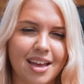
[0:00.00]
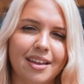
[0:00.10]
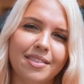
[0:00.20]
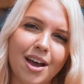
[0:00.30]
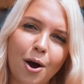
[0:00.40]

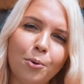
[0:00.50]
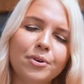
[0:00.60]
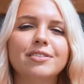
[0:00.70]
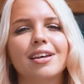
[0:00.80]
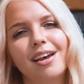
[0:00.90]
And now
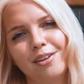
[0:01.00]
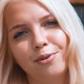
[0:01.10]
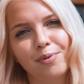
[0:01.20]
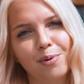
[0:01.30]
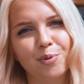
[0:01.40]
it's the end
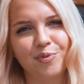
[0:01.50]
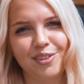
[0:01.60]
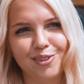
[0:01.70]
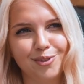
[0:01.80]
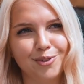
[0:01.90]
of our
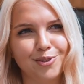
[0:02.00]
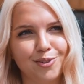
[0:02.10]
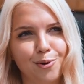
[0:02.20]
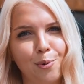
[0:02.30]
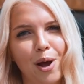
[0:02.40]
video,
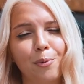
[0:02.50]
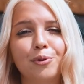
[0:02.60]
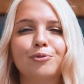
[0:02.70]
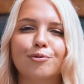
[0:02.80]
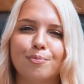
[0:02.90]
so I
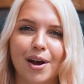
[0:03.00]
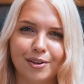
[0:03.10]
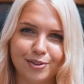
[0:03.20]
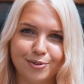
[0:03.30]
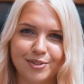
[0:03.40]
want to
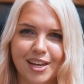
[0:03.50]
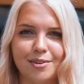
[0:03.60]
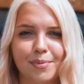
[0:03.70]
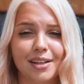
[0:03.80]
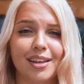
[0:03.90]
remind you
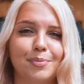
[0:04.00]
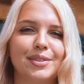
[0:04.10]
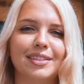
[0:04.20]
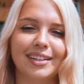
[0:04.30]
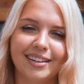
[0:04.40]
that my name
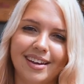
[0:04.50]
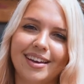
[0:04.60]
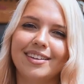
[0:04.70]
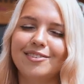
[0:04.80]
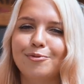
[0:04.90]
is Lile
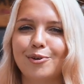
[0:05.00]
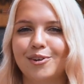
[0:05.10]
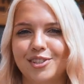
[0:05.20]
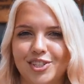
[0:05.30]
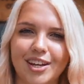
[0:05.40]
and you are
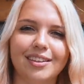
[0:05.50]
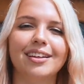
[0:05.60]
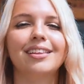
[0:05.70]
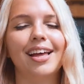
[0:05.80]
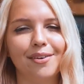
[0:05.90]
on
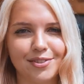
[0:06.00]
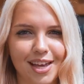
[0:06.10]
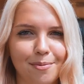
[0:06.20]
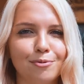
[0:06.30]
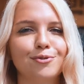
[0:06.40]
channel Live
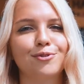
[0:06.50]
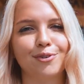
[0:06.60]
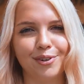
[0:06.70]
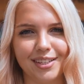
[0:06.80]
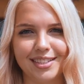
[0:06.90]
Cyprus,
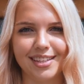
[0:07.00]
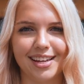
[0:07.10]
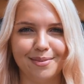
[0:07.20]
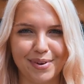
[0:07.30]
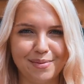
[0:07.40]
Work on
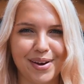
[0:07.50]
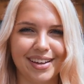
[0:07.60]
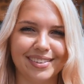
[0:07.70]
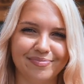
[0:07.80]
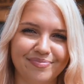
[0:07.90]
Estate. Bye
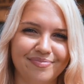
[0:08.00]
bye!